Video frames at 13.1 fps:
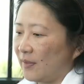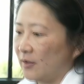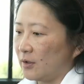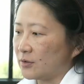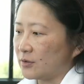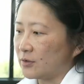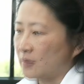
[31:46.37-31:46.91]

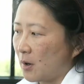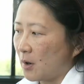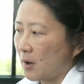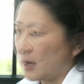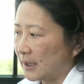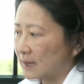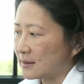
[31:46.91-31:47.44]
those
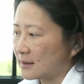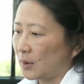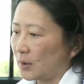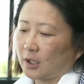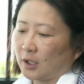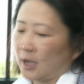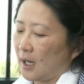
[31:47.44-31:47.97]
moments
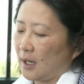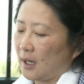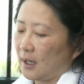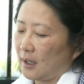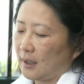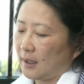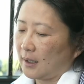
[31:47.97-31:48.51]
where
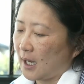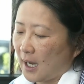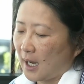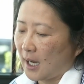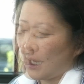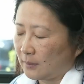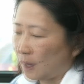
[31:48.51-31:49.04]

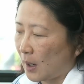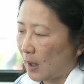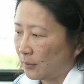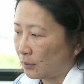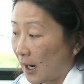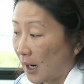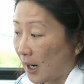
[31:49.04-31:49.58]
I
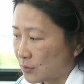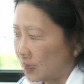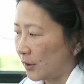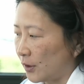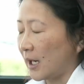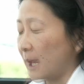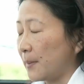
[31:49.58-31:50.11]
rise with her
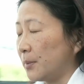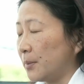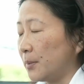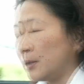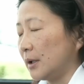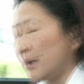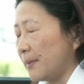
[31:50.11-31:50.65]
and I put her to
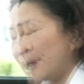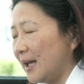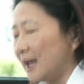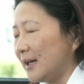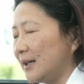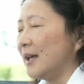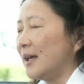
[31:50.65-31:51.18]
bed,
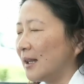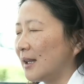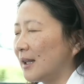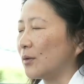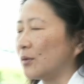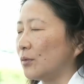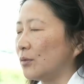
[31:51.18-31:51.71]
like
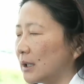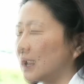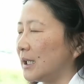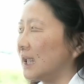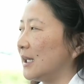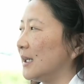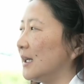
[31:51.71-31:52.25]

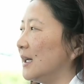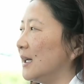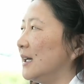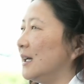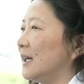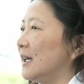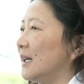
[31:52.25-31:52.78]
really
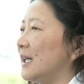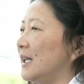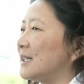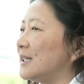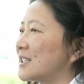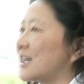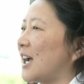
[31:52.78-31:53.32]
it,
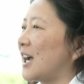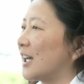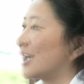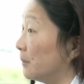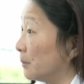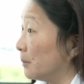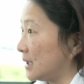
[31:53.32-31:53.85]
it kind of
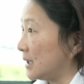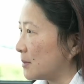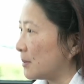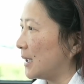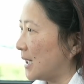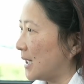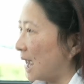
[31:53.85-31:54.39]
completes my
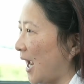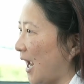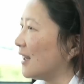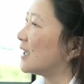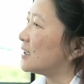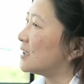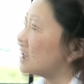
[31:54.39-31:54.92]
day. Like
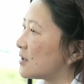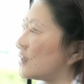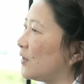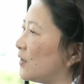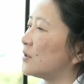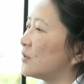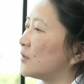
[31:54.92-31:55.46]
it just
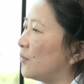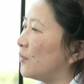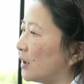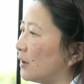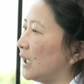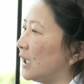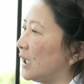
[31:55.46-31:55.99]
feels
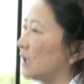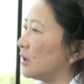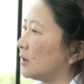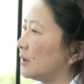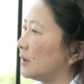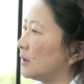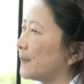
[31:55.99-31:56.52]
very
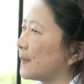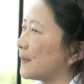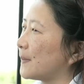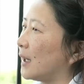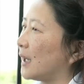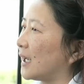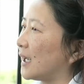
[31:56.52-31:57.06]

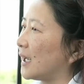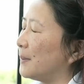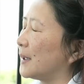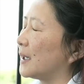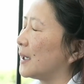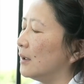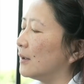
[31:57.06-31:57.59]
like, I'm like,
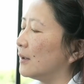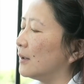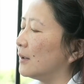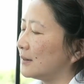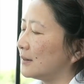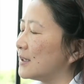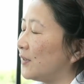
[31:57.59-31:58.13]
oh,
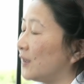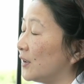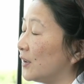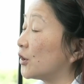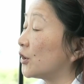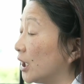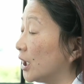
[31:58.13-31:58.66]
it feels
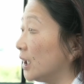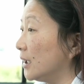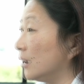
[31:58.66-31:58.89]
good.